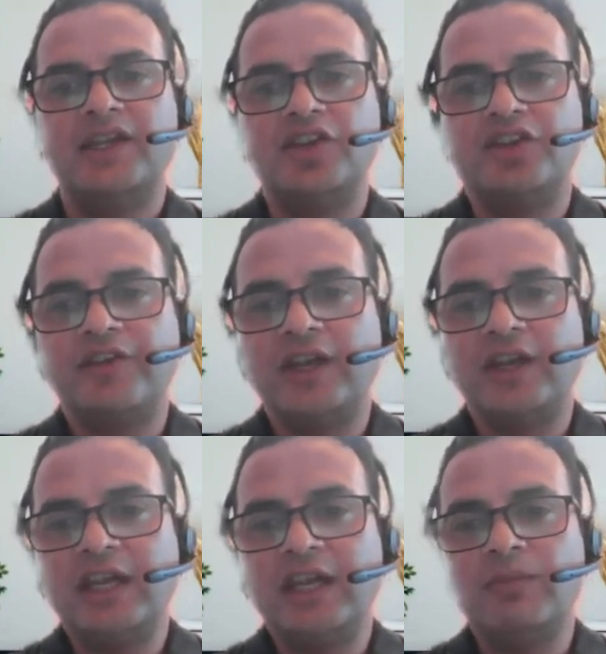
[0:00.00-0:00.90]
if you
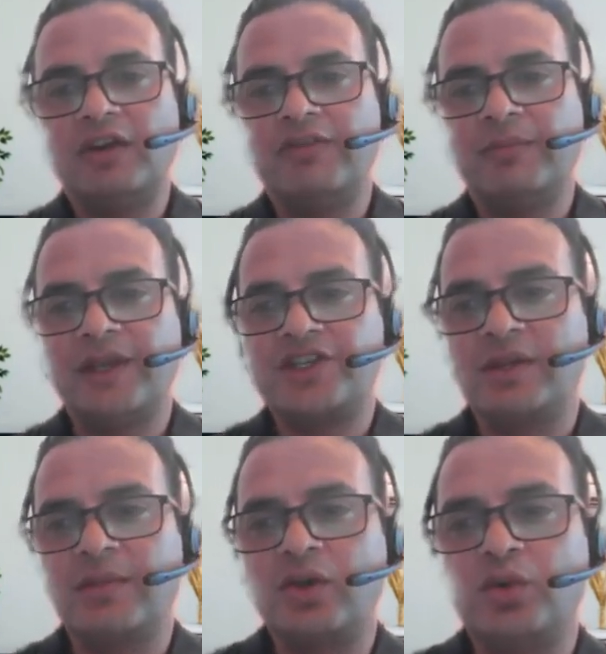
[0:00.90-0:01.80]
need more information
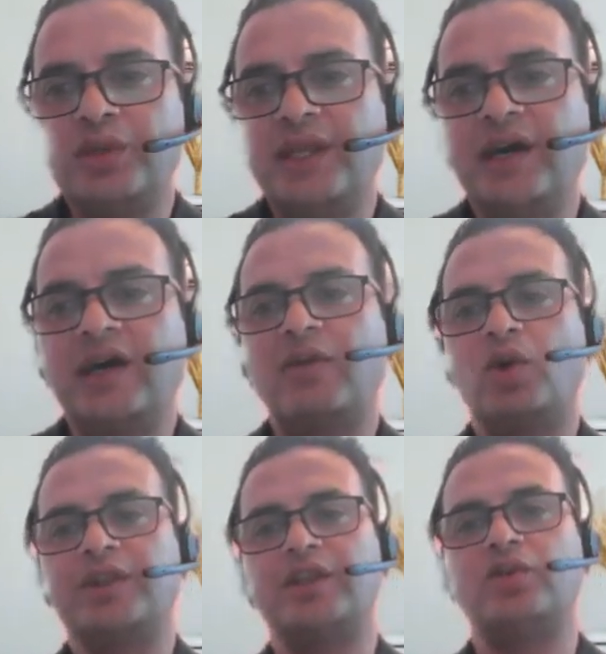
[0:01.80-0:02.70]
about who they are and
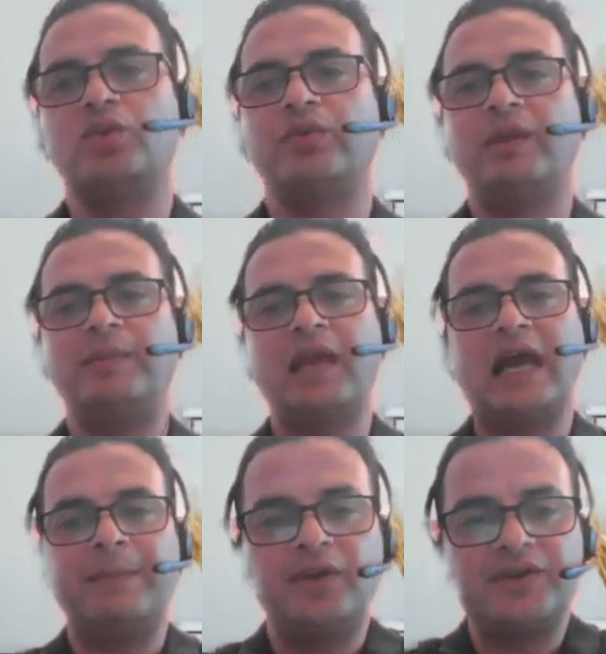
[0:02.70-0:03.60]
what they do, we'll be
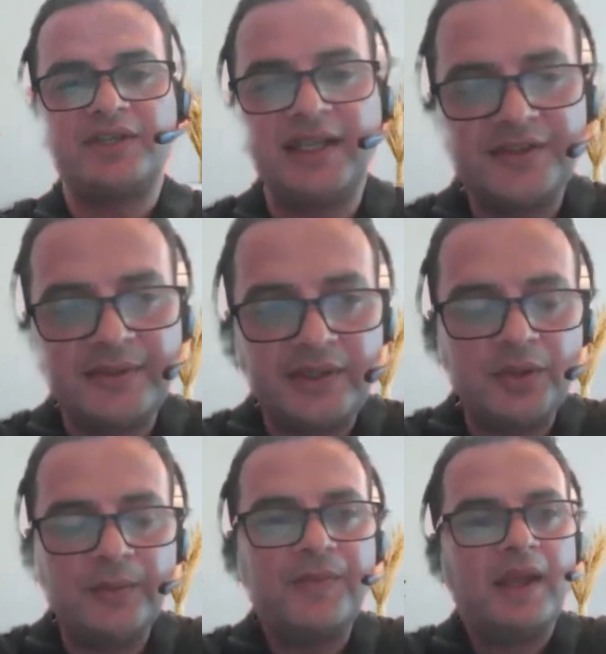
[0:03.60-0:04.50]
happy to share this with
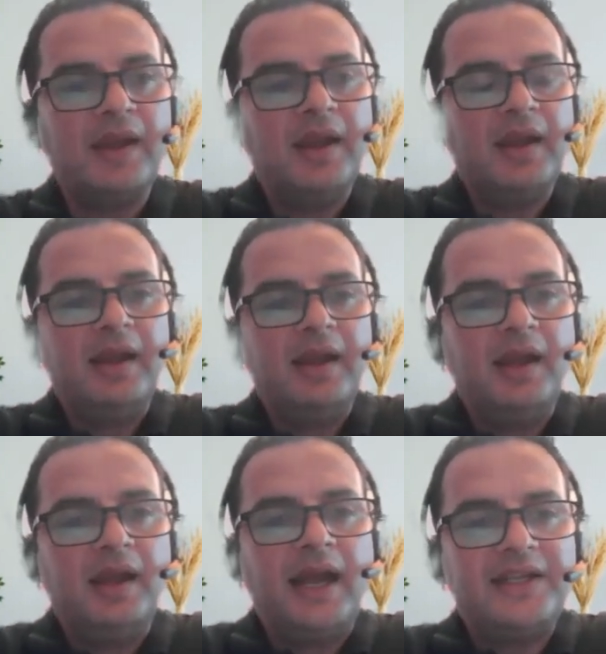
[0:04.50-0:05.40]
you.
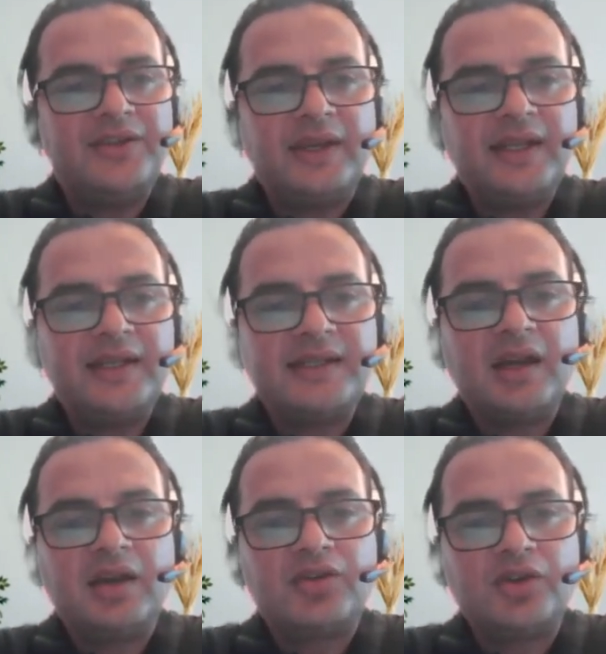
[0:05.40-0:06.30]
As you can see
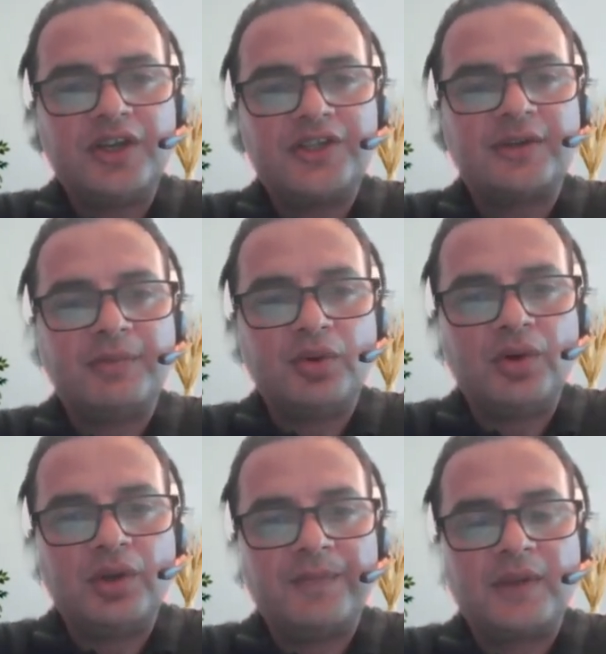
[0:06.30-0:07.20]
across the
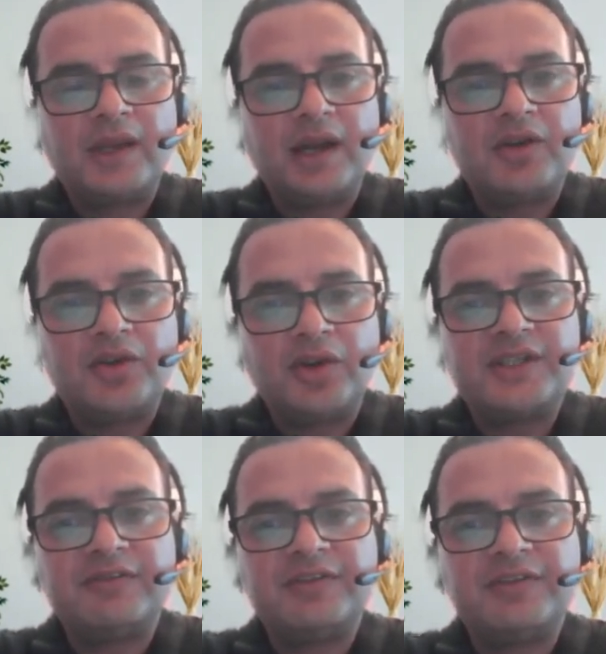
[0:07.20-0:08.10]
board, across
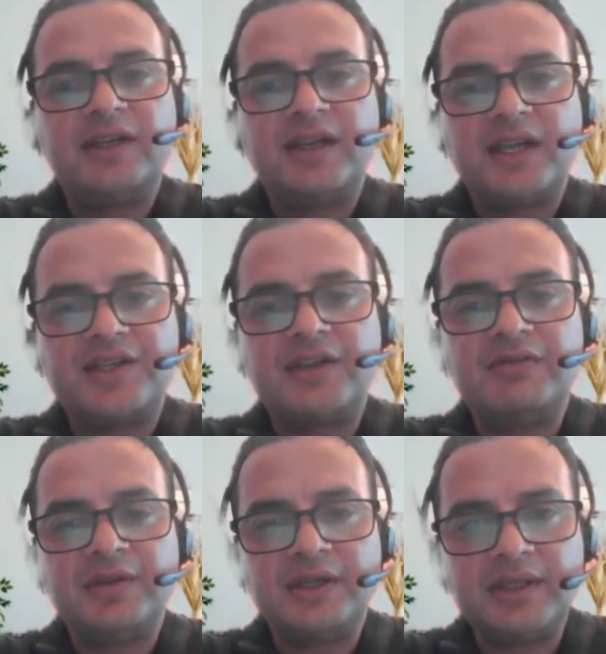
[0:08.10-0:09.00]
different industry
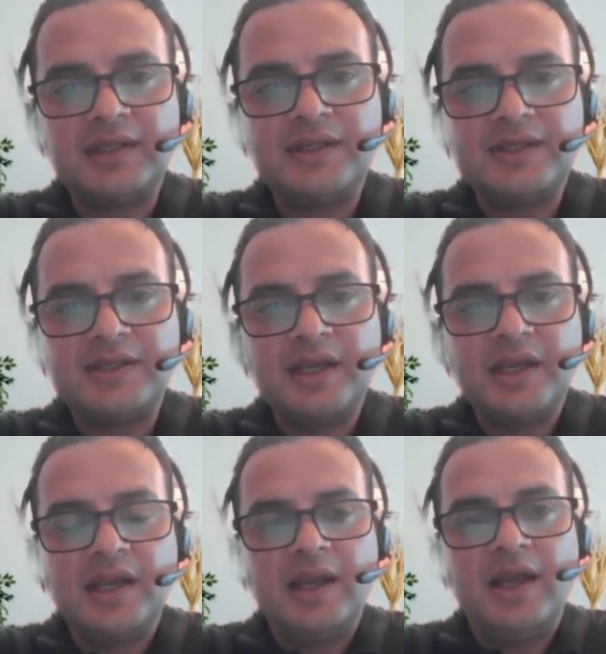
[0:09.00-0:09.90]
verticals,
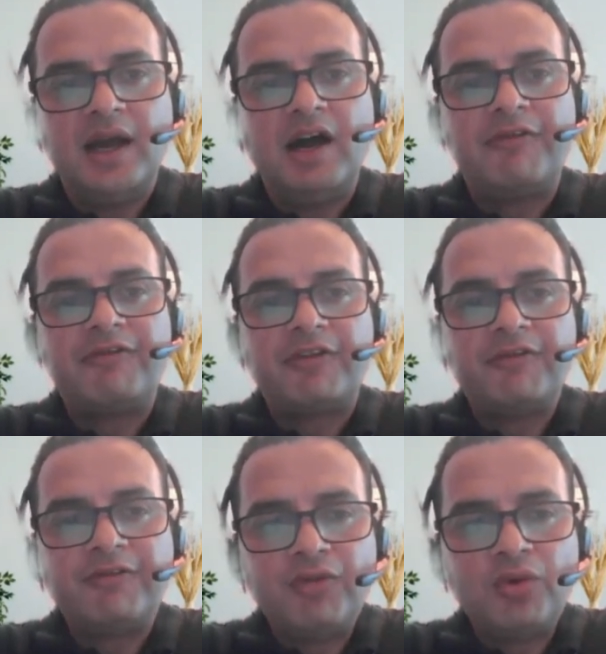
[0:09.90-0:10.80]
from
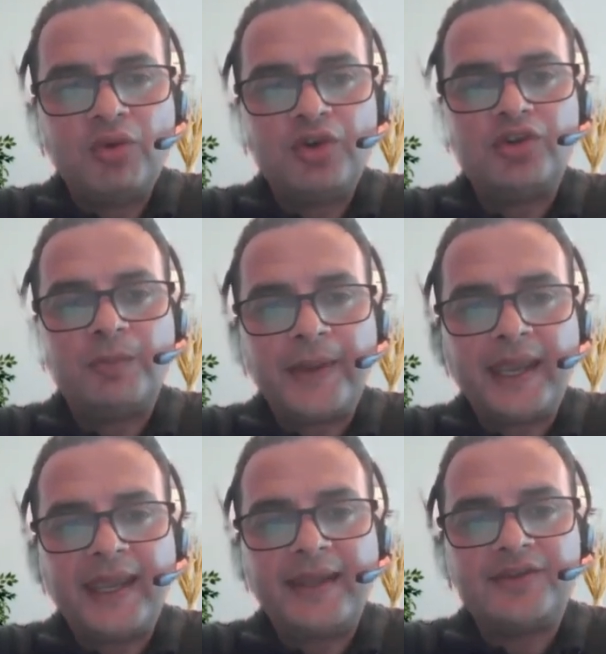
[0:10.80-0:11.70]
food to
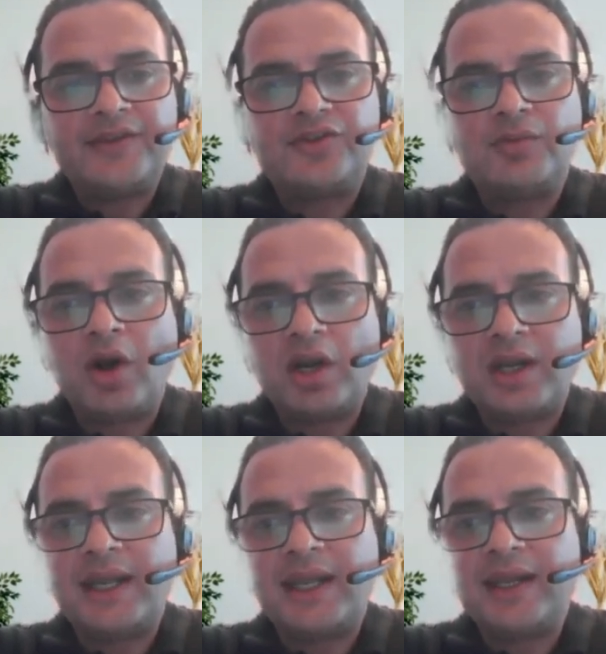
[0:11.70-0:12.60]
paints to
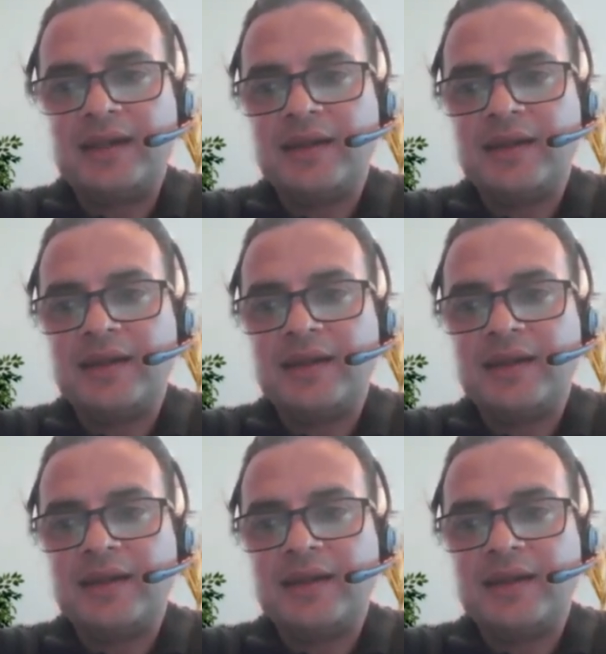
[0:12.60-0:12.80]
bottling,